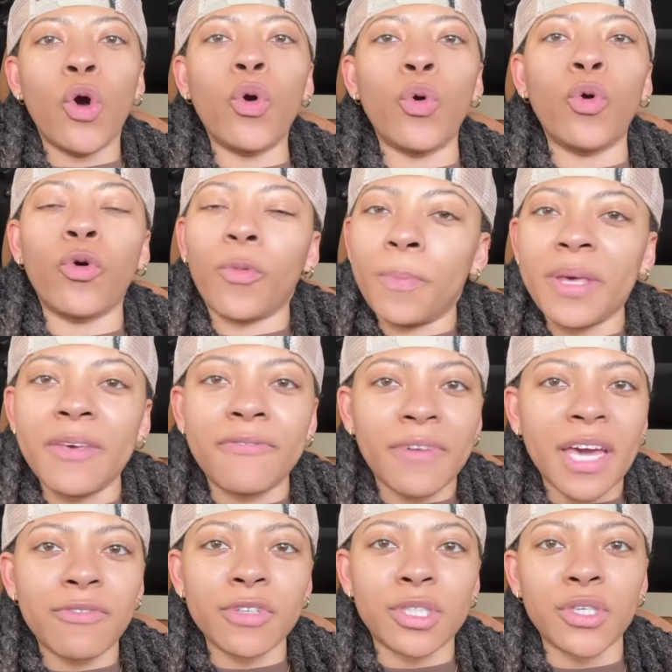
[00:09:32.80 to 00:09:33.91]
who will be
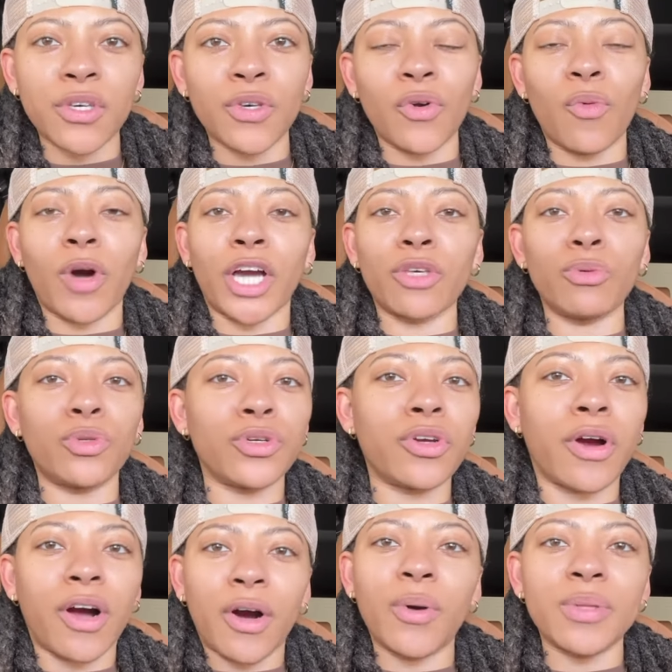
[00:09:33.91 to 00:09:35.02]
faithful to you while you do
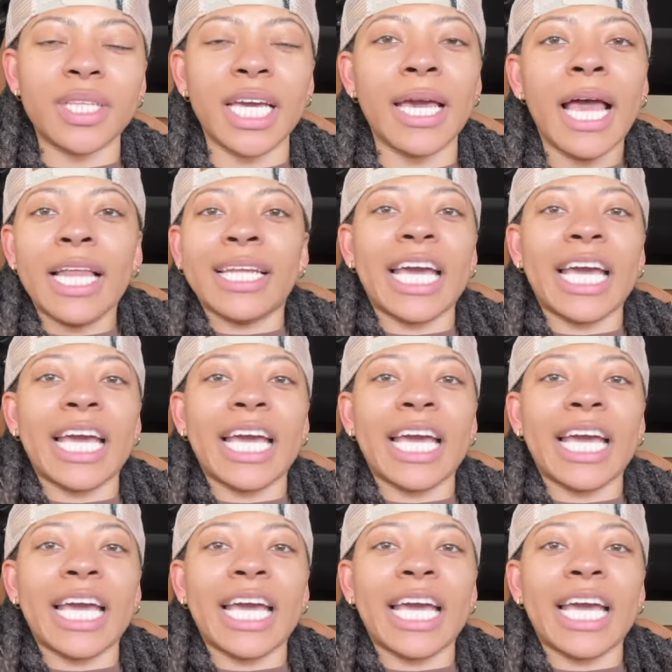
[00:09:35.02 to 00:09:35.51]
your own thing.